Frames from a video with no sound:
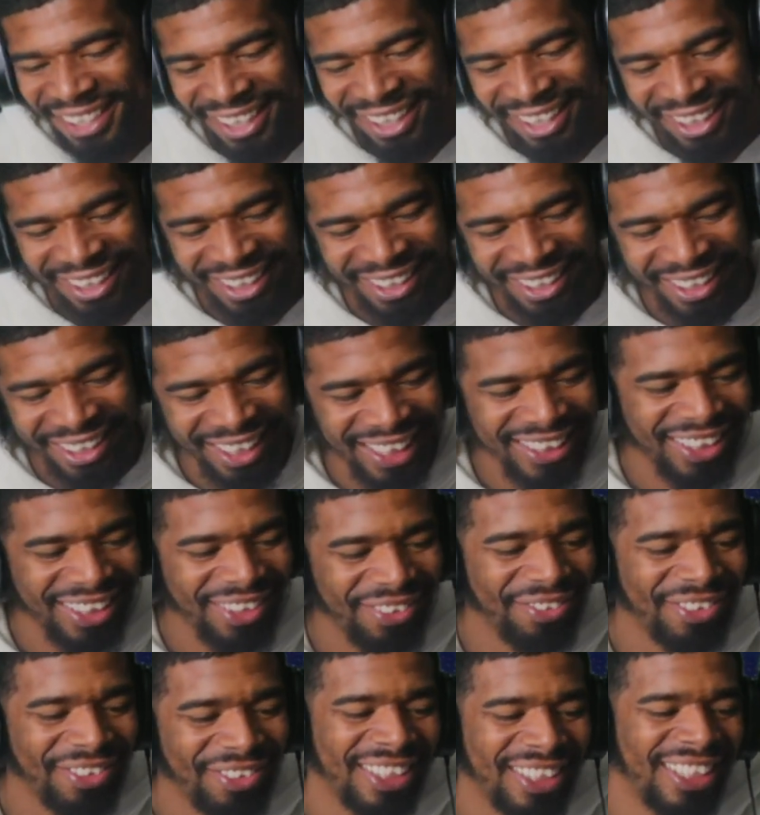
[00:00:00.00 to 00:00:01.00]
Uh, I
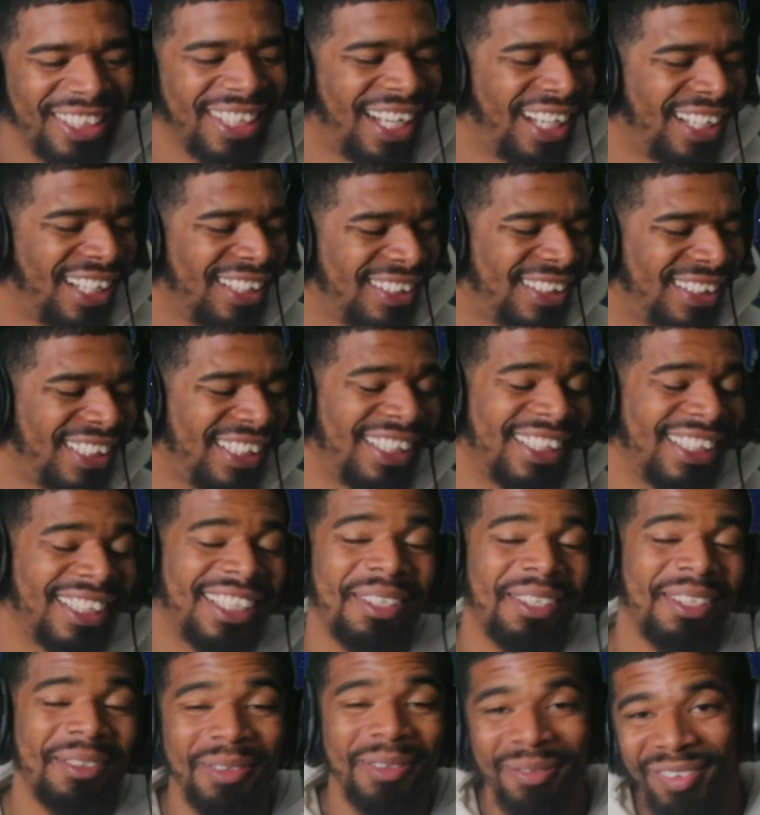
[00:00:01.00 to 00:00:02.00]
know what the I seen a
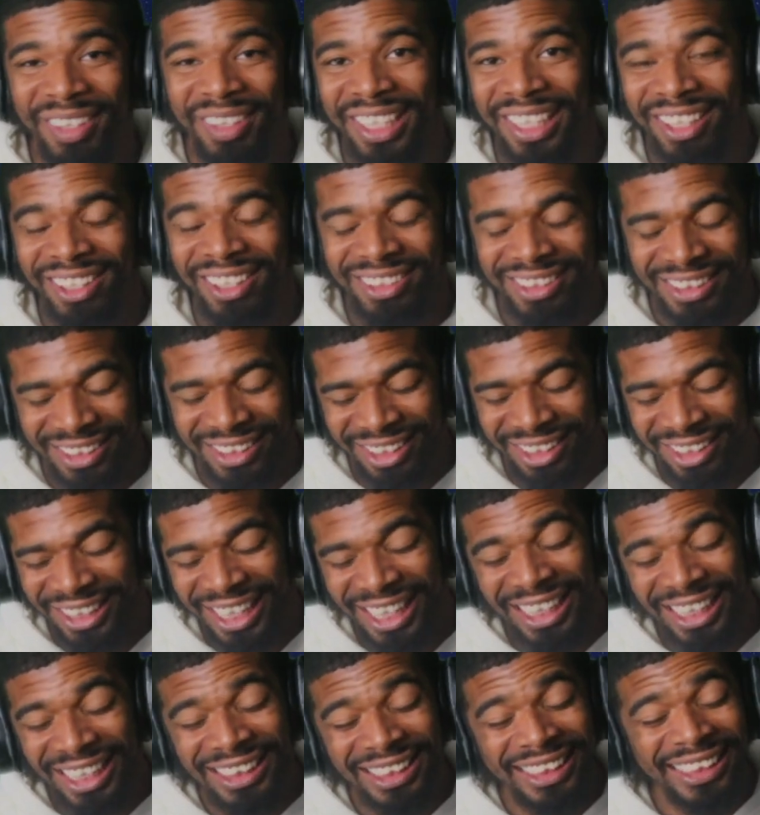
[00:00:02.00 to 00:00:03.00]
couple videos on
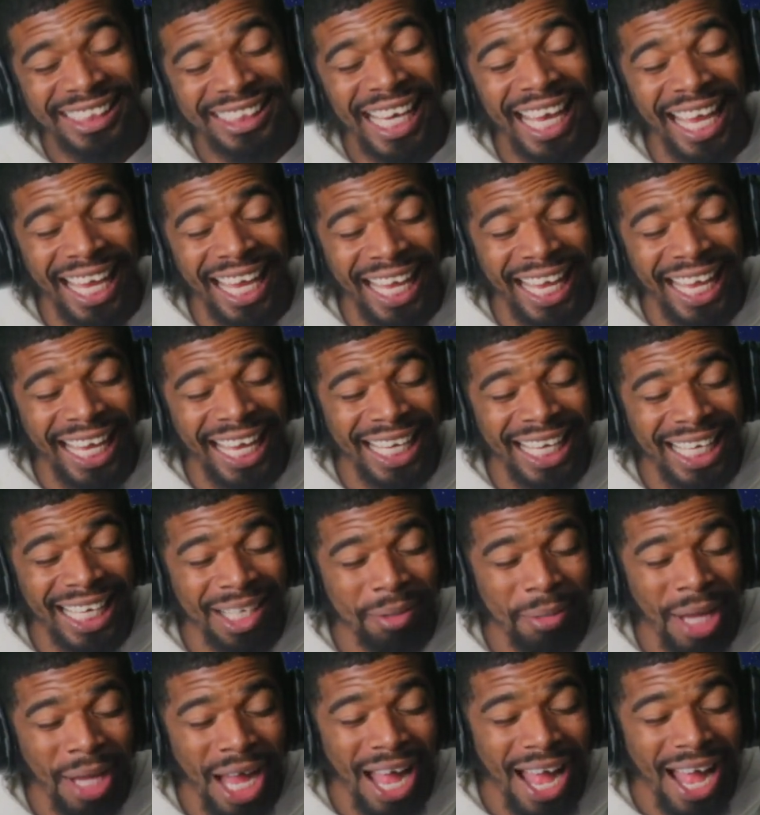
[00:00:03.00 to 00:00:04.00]

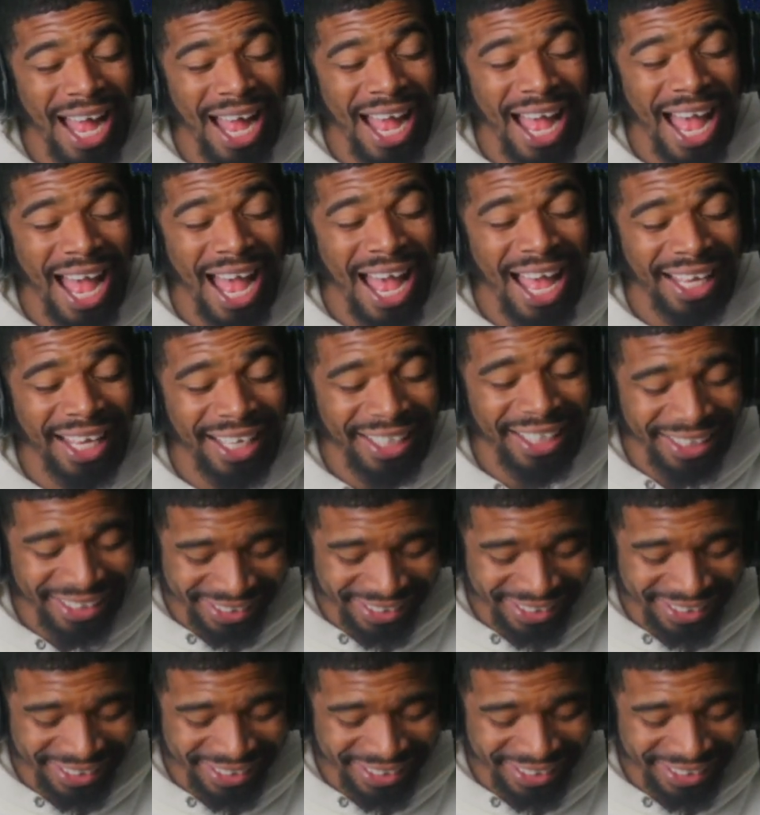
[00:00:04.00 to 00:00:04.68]
Eshay back.